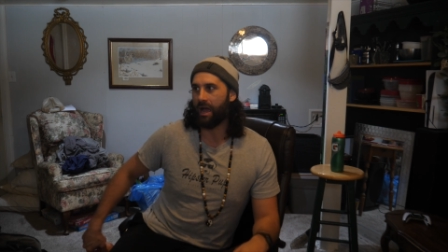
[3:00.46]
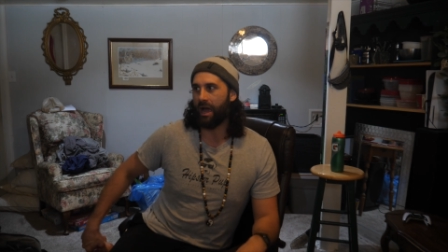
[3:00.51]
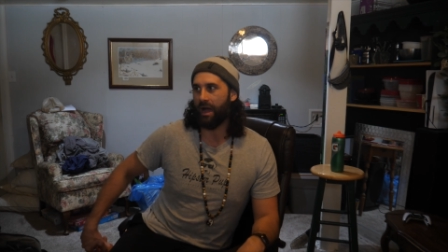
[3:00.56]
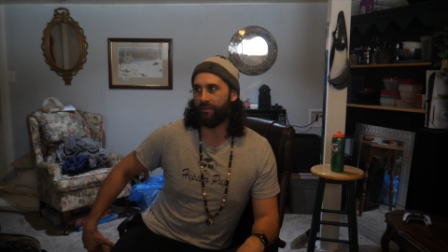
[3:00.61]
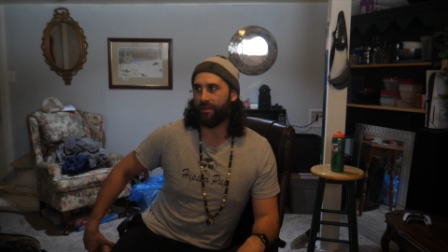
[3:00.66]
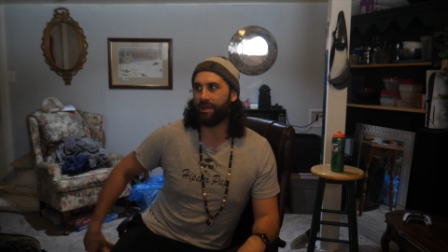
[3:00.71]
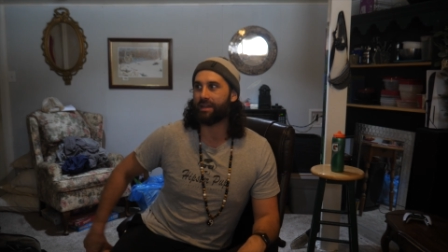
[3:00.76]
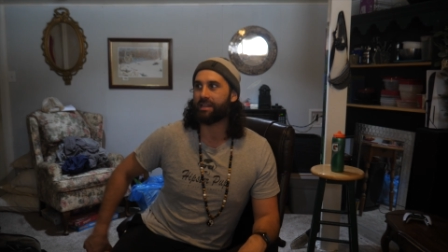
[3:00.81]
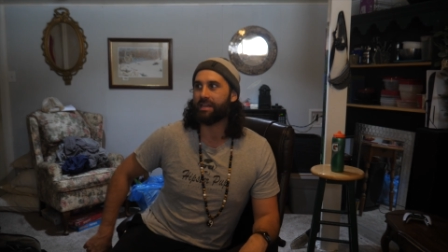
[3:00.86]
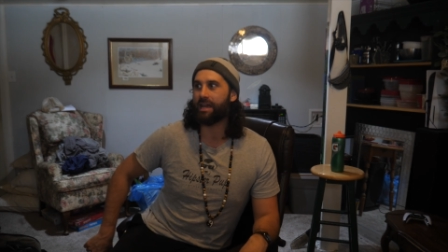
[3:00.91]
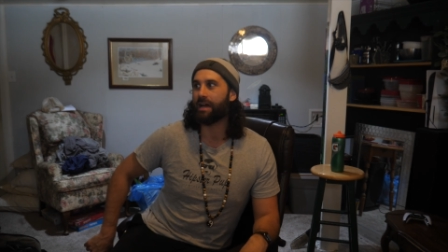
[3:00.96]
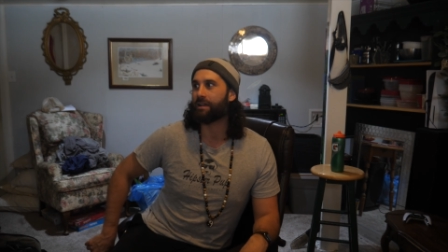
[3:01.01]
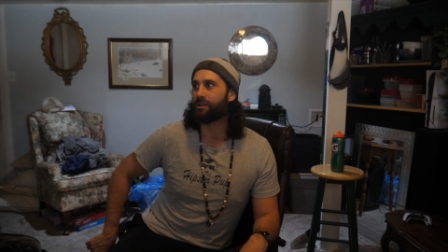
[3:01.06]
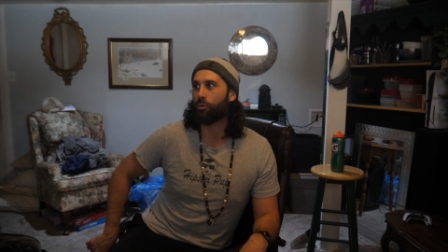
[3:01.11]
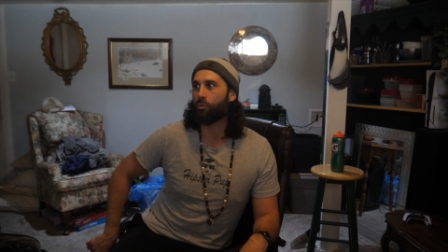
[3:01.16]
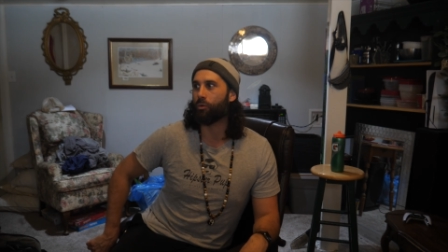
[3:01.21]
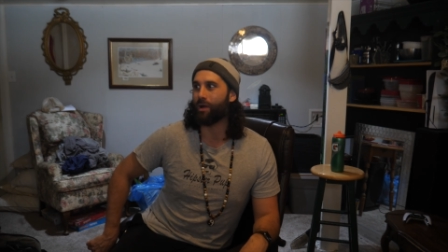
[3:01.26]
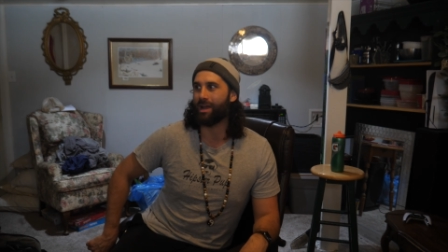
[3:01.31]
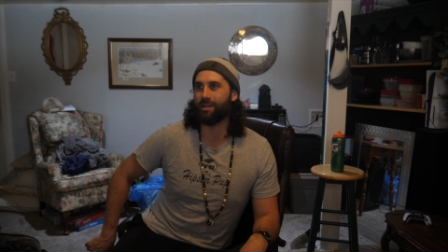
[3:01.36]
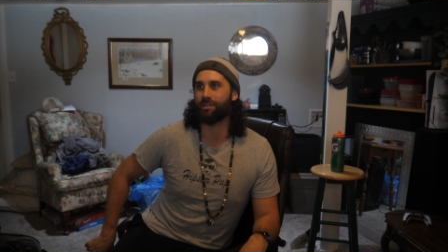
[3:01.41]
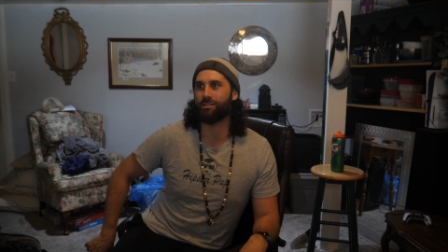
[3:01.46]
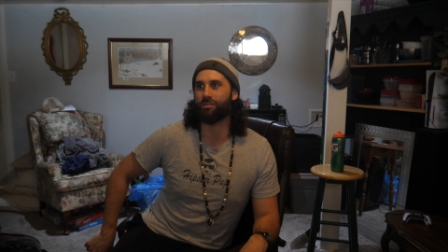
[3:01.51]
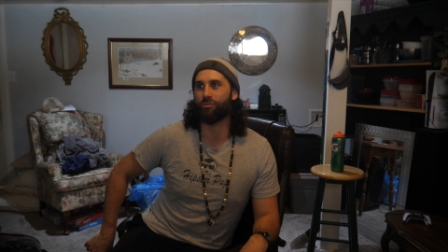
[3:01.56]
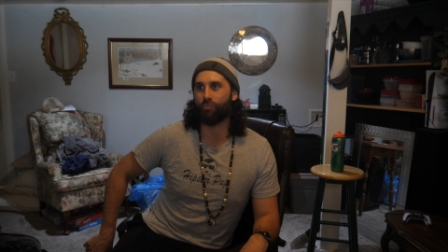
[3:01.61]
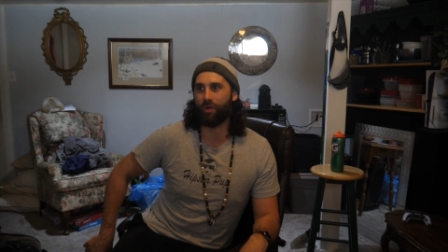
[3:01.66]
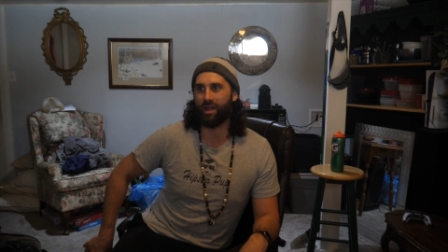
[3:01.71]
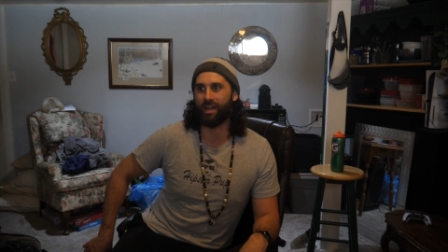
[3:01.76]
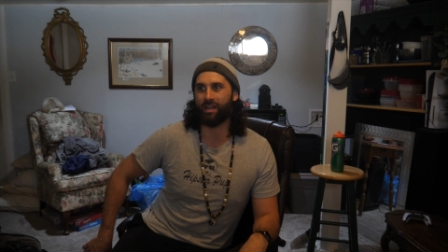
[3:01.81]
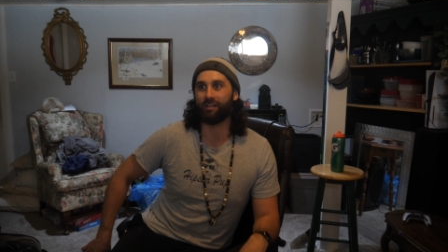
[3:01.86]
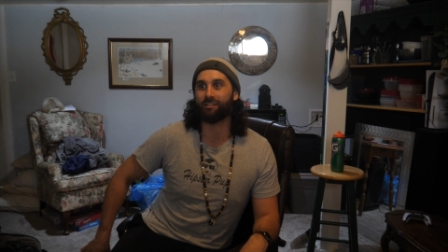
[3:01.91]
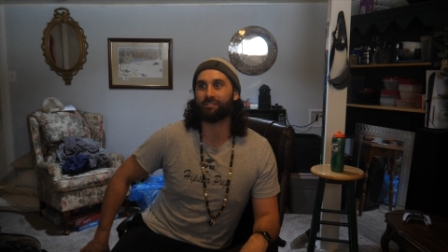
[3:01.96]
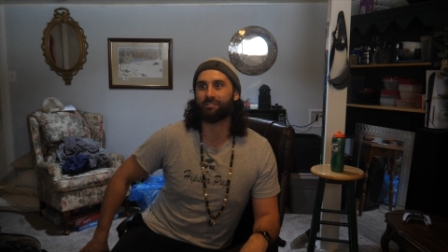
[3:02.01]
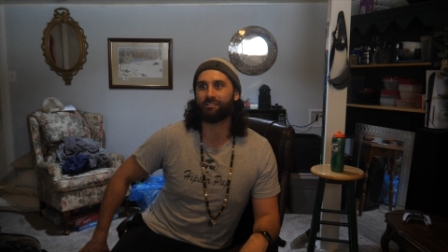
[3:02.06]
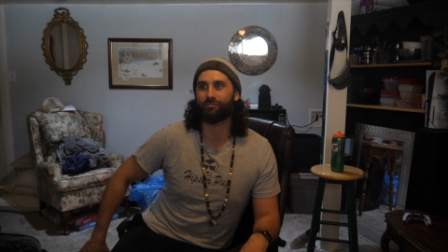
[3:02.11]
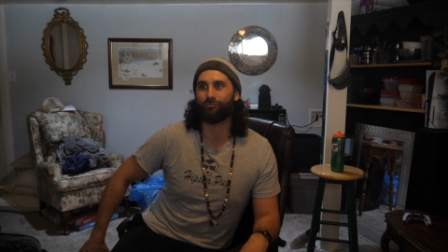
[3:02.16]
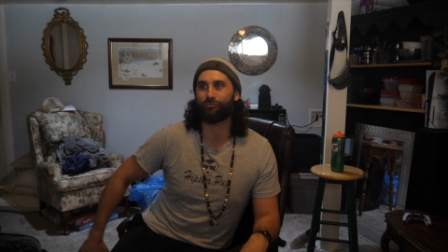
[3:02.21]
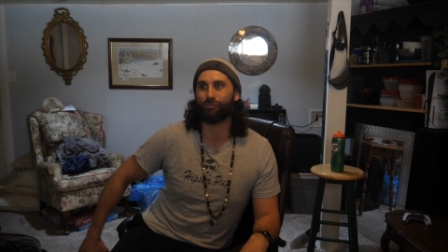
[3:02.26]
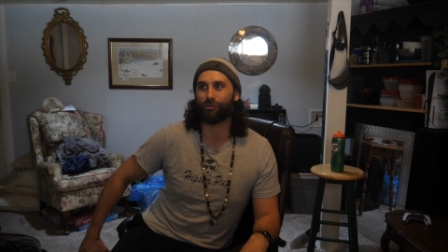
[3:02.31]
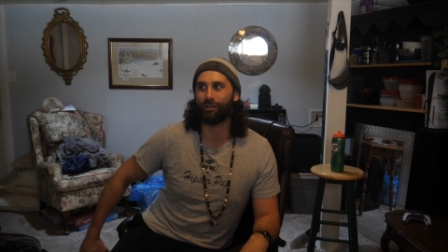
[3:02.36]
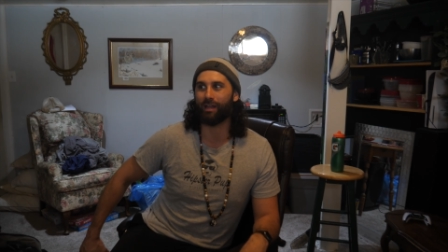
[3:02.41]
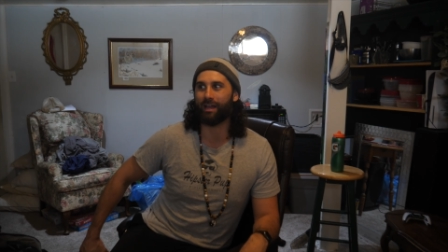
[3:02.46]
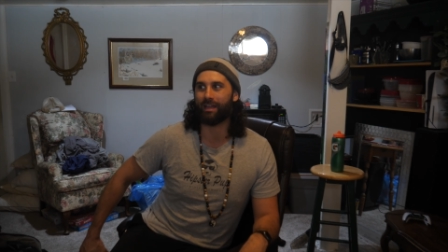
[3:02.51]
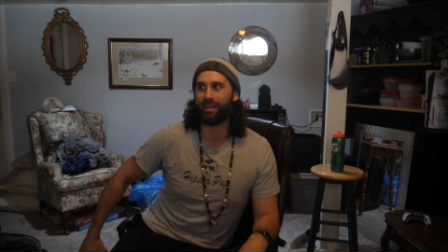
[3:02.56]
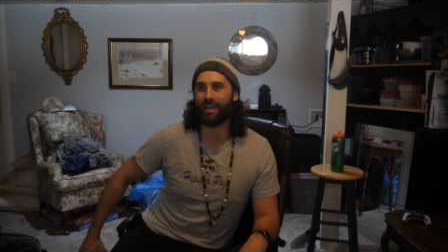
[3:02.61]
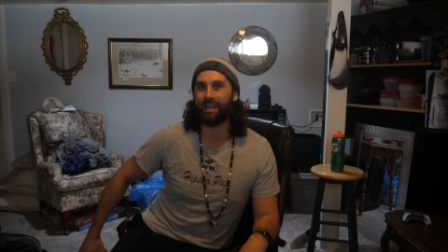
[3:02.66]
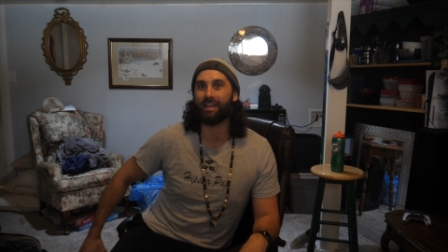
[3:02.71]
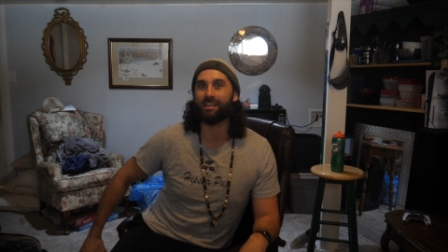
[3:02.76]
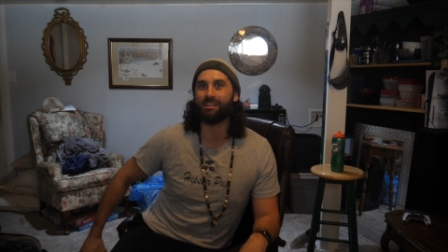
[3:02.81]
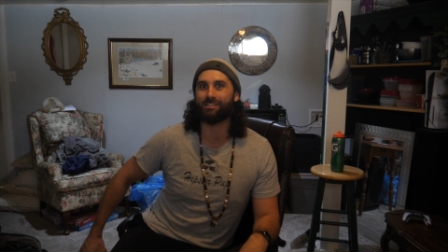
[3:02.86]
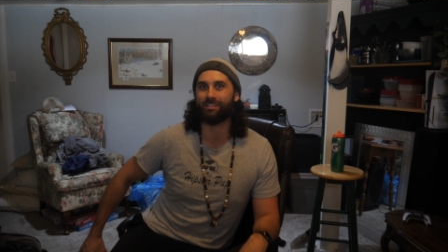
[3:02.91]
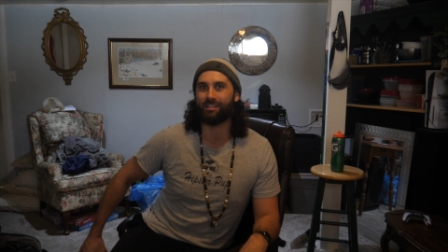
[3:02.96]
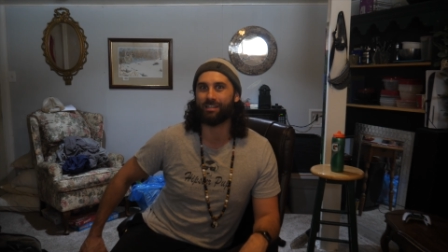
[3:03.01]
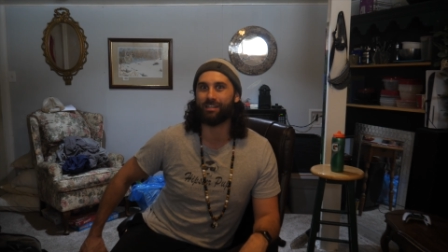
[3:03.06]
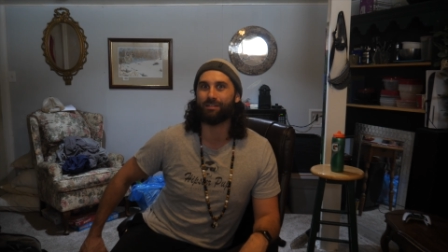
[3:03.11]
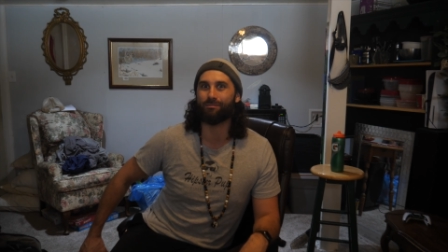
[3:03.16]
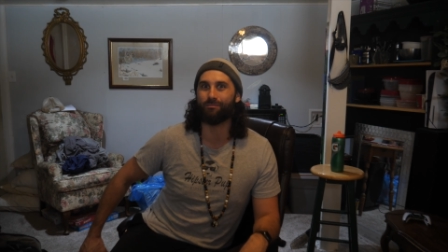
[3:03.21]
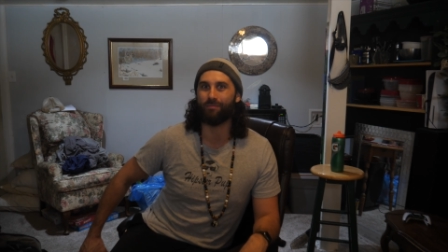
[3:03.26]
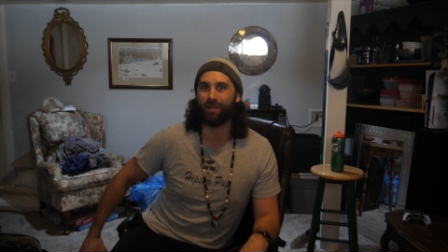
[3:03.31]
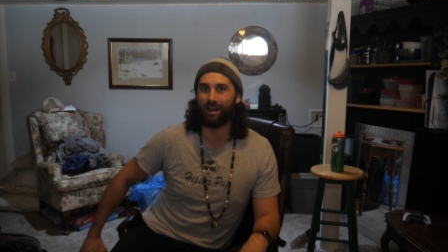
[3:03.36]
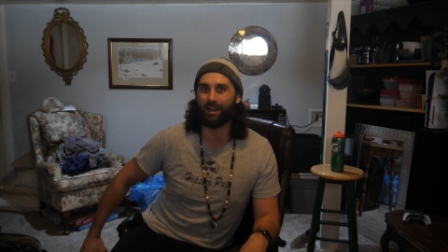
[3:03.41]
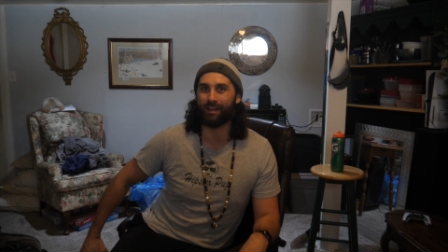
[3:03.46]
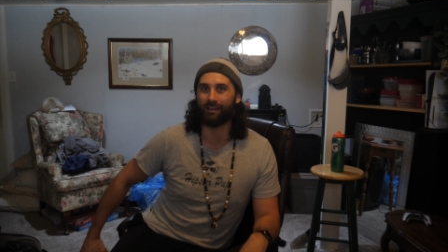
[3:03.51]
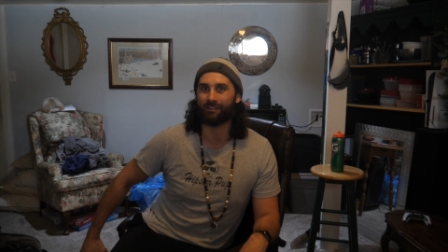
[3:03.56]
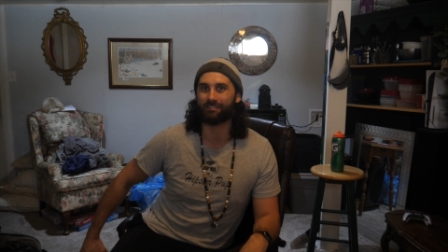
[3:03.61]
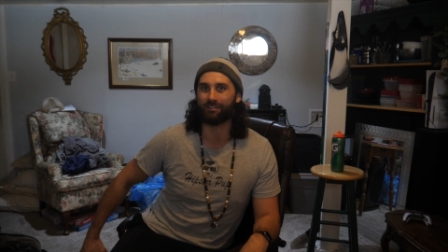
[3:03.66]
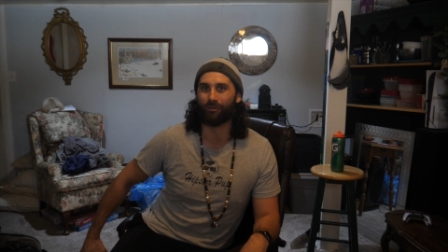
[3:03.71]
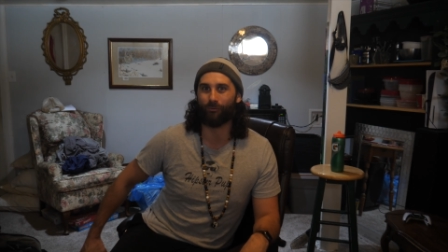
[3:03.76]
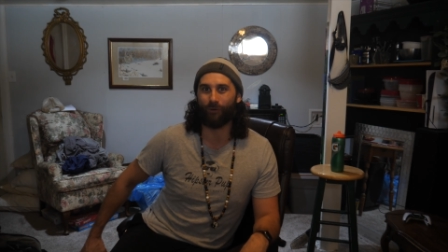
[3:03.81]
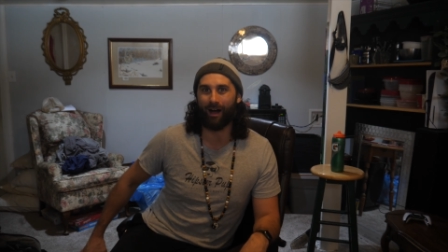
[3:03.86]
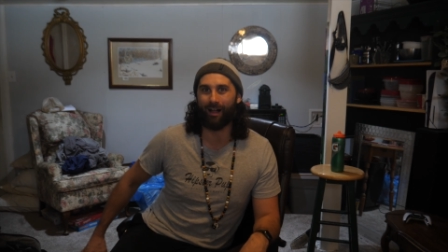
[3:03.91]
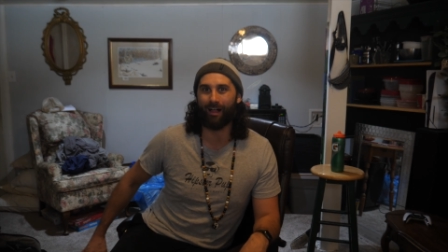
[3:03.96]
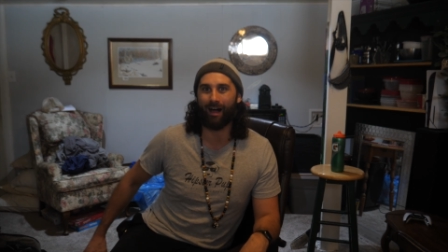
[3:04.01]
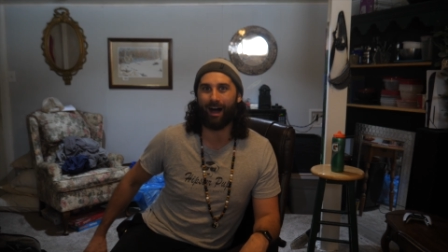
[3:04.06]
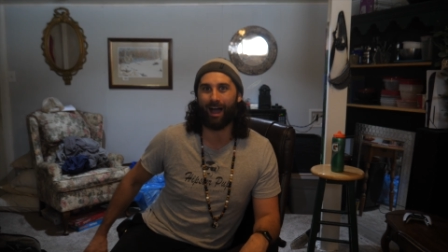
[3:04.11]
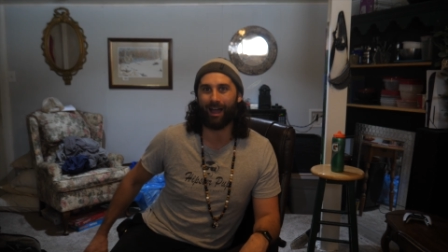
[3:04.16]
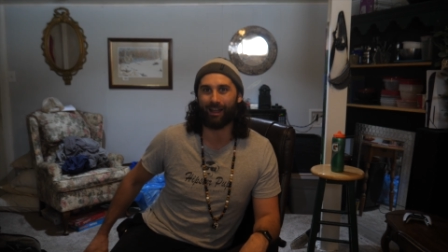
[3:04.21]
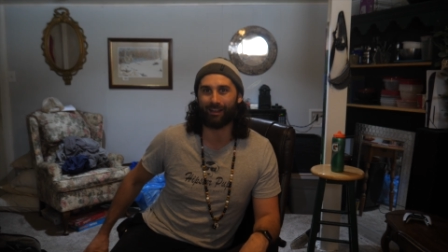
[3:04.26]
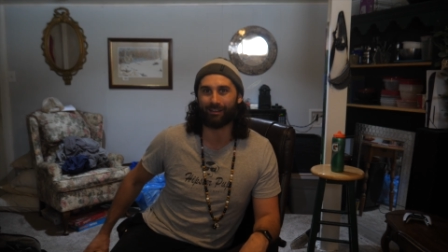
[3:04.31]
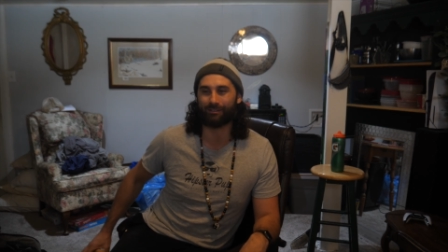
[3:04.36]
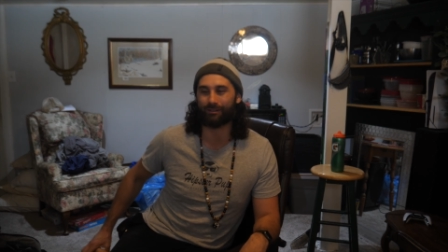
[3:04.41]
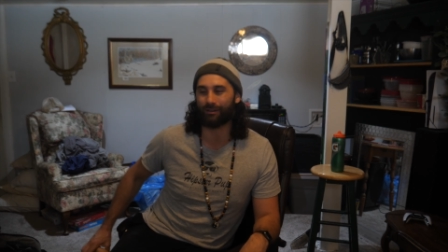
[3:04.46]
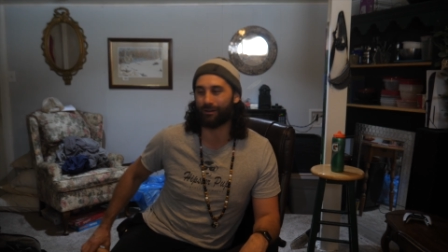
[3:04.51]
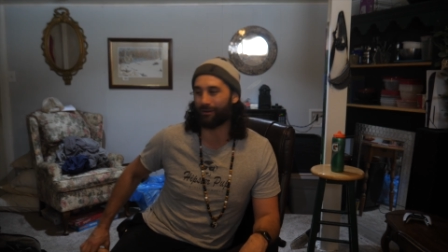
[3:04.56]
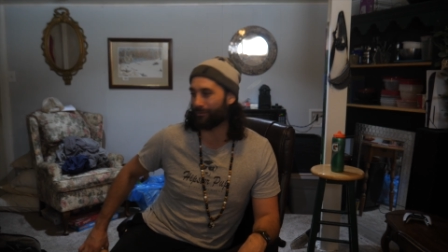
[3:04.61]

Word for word: And then she had to wait in the wings for like 18 minutes while I